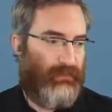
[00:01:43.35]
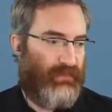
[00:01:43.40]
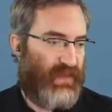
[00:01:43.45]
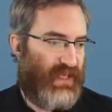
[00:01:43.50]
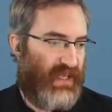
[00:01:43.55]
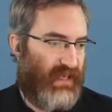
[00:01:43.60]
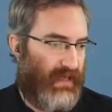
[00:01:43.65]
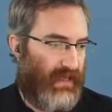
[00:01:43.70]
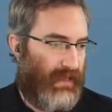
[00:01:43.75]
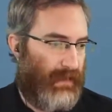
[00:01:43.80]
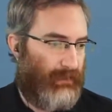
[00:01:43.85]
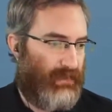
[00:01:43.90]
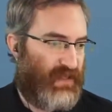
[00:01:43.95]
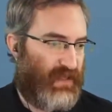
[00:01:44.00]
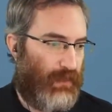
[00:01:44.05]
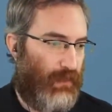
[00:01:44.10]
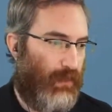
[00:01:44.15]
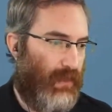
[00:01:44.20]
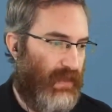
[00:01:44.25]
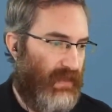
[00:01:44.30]

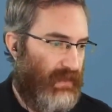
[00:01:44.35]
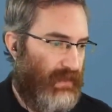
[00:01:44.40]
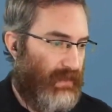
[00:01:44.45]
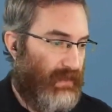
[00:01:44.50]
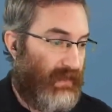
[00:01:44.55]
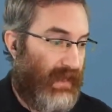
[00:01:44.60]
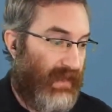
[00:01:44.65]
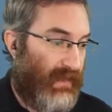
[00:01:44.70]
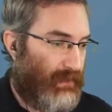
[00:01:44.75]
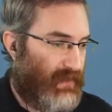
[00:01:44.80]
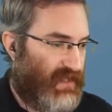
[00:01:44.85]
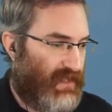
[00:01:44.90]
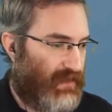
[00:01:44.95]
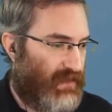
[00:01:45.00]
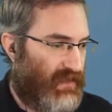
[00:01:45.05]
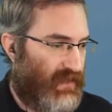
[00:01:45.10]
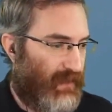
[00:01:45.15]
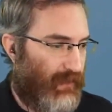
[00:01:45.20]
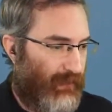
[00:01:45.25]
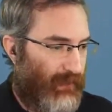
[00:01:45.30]
So again, I'm still
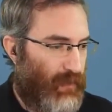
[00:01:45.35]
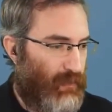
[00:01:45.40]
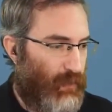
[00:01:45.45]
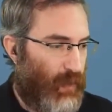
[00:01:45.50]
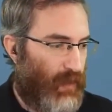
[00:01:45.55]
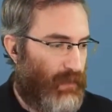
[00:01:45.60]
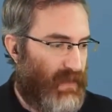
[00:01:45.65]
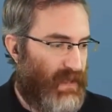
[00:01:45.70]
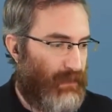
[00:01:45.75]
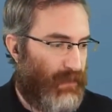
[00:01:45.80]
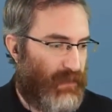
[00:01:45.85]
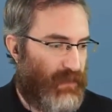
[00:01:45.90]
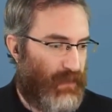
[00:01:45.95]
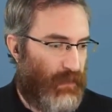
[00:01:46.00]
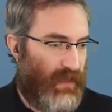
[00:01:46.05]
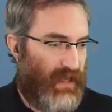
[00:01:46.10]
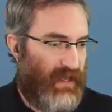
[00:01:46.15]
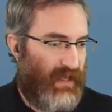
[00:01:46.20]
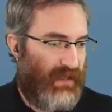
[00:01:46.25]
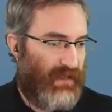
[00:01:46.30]
seeing a few more people
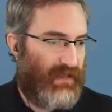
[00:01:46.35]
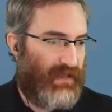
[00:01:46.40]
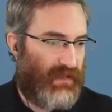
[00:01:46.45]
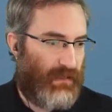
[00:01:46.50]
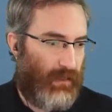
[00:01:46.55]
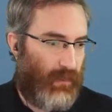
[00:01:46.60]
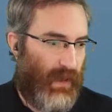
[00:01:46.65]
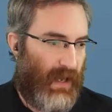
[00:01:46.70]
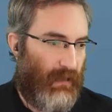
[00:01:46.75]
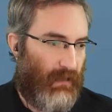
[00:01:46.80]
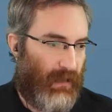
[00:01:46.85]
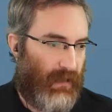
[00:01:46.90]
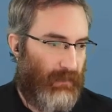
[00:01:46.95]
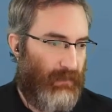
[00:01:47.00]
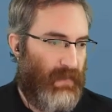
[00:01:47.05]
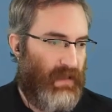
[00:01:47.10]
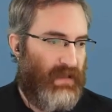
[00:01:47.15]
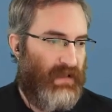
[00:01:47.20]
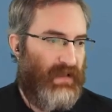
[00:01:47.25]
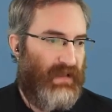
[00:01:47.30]
joining us, so welcome.
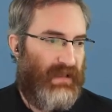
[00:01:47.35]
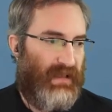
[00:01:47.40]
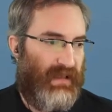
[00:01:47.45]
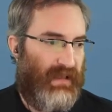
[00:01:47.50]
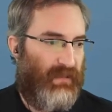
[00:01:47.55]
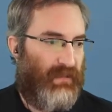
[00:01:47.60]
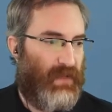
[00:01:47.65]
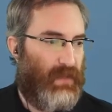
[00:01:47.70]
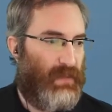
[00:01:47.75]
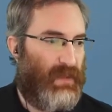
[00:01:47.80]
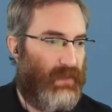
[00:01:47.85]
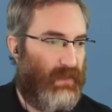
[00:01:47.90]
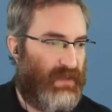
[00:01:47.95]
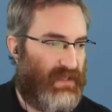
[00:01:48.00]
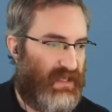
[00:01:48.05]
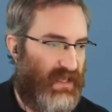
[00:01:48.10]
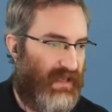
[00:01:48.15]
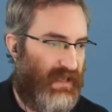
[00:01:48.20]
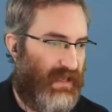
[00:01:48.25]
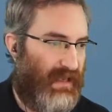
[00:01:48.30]
A few people
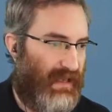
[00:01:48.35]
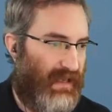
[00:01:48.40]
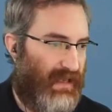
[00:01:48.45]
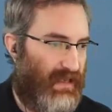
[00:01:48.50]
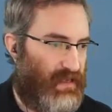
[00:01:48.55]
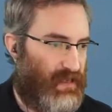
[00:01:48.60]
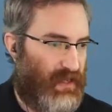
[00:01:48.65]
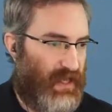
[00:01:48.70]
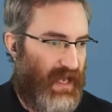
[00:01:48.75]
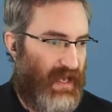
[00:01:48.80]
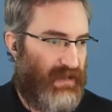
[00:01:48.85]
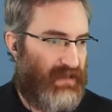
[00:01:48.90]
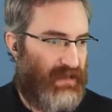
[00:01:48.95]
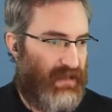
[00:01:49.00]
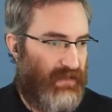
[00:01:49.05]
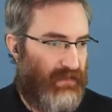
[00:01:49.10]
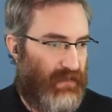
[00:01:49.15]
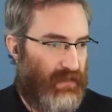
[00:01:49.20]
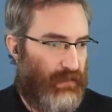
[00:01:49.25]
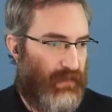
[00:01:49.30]
saying hi in chat.
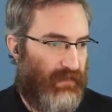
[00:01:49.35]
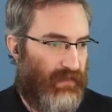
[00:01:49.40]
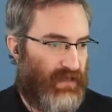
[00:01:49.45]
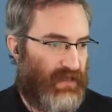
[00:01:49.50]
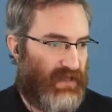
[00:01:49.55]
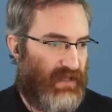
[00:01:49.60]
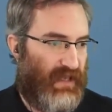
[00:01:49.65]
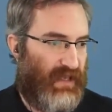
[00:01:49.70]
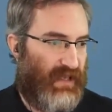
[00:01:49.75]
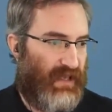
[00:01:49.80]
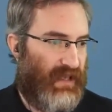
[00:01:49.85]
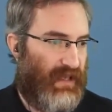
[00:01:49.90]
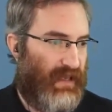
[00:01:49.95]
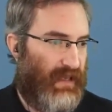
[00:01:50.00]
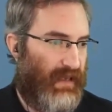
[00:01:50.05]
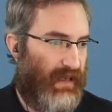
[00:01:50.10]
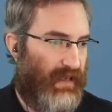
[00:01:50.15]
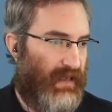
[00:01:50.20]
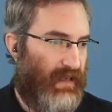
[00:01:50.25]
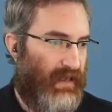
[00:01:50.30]
David Griffith saying
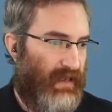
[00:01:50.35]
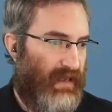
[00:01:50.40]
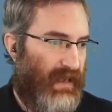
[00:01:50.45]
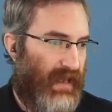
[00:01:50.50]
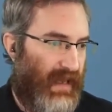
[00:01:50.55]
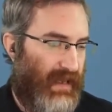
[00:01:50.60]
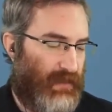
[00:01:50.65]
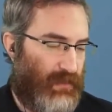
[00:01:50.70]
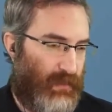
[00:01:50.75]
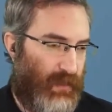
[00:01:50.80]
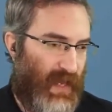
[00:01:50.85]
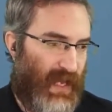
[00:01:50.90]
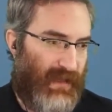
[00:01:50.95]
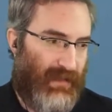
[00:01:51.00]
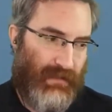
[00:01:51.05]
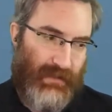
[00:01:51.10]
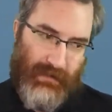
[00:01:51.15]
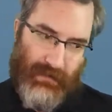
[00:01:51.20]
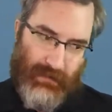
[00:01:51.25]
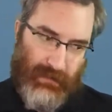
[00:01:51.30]
hi. Andrew
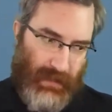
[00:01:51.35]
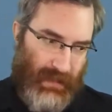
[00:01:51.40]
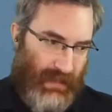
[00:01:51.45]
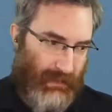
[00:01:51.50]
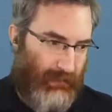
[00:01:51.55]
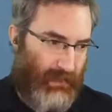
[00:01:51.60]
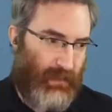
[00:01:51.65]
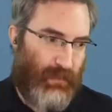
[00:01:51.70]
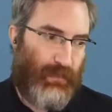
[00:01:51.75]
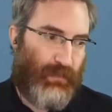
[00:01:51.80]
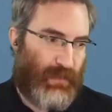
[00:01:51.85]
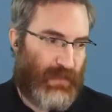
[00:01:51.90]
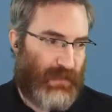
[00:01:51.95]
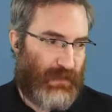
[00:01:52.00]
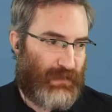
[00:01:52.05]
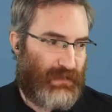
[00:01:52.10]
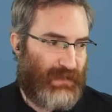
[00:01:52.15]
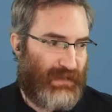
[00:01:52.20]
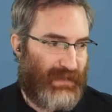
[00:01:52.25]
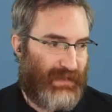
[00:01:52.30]
Patton, I'm
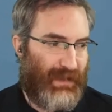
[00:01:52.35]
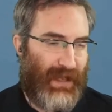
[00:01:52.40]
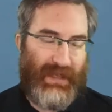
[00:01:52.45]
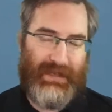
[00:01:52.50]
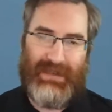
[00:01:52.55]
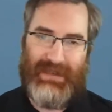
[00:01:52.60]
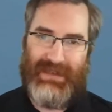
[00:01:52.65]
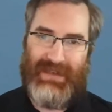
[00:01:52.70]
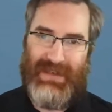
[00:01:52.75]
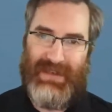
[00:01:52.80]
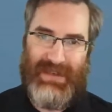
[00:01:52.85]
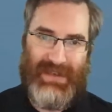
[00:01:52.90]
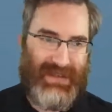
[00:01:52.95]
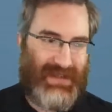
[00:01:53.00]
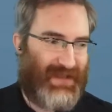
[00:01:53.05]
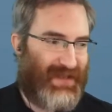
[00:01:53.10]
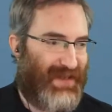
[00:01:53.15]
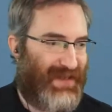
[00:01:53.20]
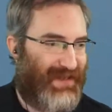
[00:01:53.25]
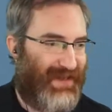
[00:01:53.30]
certainly glad to see that
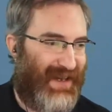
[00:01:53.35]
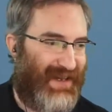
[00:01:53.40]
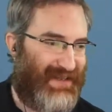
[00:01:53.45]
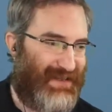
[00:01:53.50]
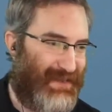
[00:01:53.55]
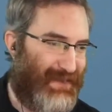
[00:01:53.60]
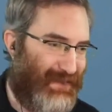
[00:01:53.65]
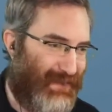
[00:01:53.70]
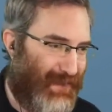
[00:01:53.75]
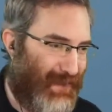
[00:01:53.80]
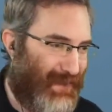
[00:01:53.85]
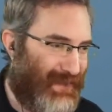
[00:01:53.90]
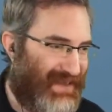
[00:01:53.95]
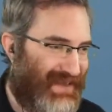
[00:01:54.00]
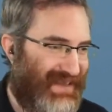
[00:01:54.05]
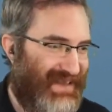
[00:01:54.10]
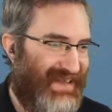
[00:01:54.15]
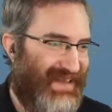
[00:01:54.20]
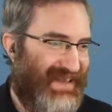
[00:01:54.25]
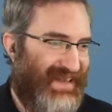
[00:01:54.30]
you're here, Andrew, of course.
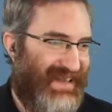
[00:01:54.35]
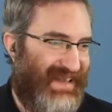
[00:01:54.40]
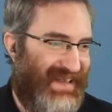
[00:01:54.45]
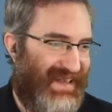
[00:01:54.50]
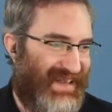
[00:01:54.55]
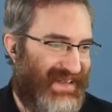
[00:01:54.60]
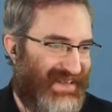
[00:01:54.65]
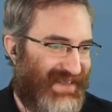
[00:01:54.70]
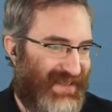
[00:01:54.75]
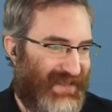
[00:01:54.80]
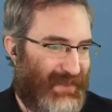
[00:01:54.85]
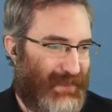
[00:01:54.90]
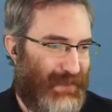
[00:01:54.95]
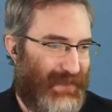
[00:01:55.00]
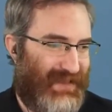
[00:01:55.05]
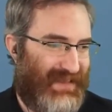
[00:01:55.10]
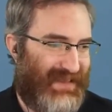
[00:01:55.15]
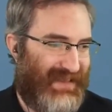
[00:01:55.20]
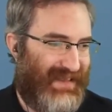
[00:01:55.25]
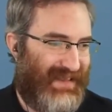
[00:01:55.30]
And
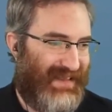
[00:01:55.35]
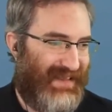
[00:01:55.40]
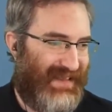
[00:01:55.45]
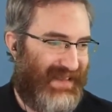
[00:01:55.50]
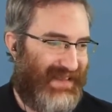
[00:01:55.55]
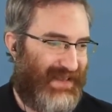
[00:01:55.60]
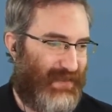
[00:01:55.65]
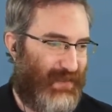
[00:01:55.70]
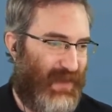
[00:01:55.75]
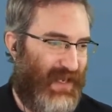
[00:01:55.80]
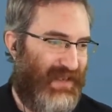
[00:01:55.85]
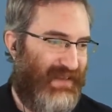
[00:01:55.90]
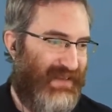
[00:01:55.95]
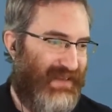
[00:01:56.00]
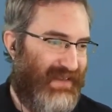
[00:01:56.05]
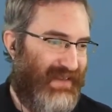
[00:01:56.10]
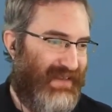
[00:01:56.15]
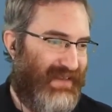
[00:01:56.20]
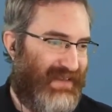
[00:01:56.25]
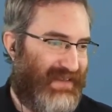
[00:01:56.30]
Stuart saying hi as well.
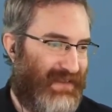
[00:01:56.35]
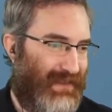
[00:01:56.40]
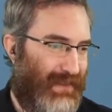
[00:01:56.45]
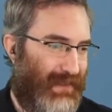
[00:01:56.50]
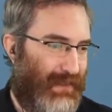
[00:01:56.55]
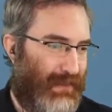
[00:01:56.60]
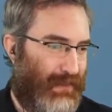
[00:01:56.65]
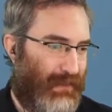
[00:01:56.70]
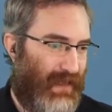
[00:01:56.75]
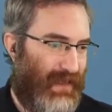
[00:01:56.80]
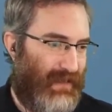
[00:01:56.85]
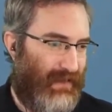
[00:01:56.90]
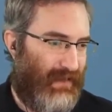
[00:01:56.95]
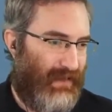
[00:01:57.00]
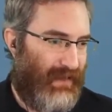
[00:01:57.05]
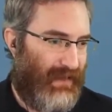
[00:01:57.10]
So great.